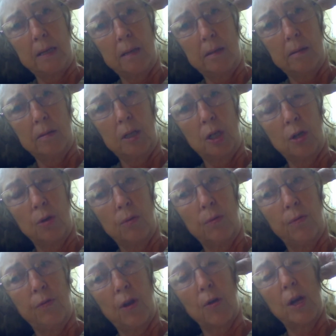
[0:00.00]

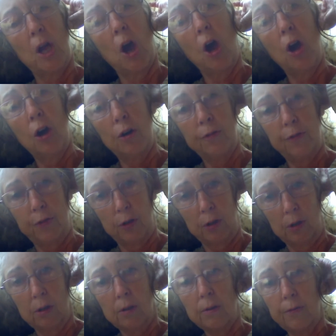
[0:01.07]
very
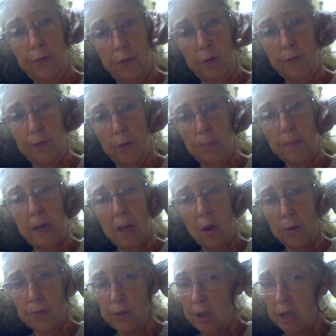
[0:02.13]
hurtful for me
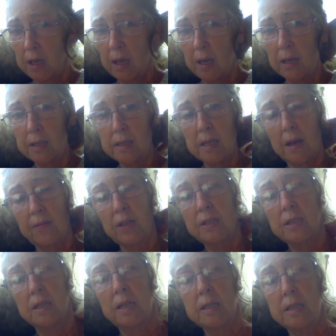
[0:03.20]
over the years, having
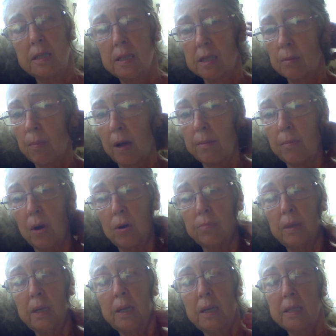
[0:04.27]
to listen to my mom
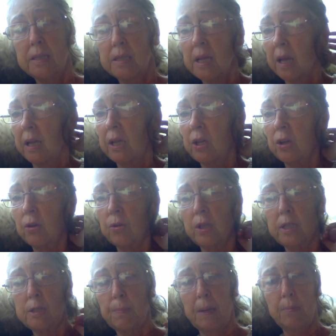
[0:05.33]
say, these
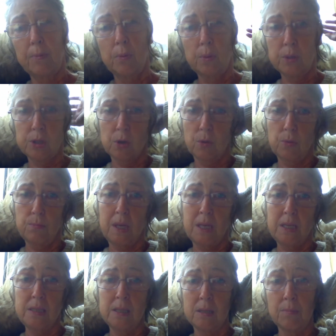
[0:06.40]
people were so mean
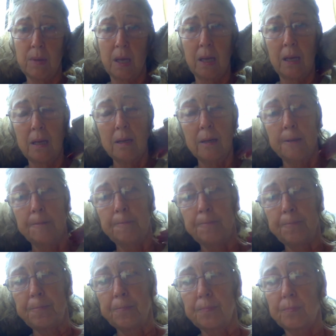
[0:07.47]
to me.
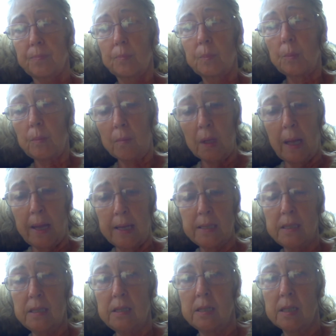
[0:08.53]

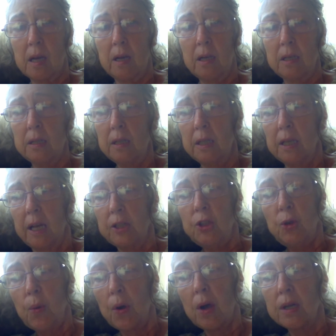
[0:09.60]
And you
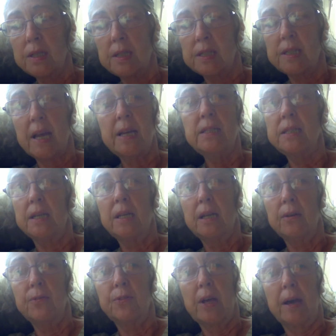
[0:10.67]
won't understand any
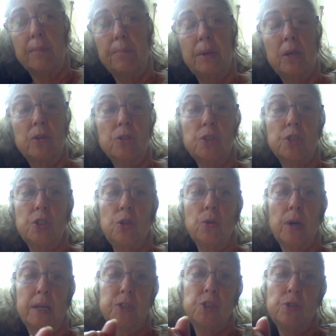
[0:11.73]
of that because
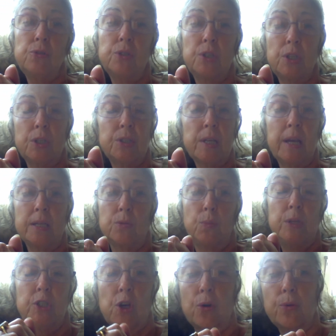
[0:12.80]
as you said, we
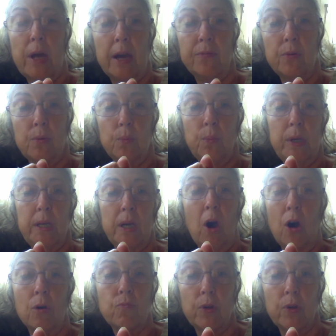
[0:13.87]
can't ring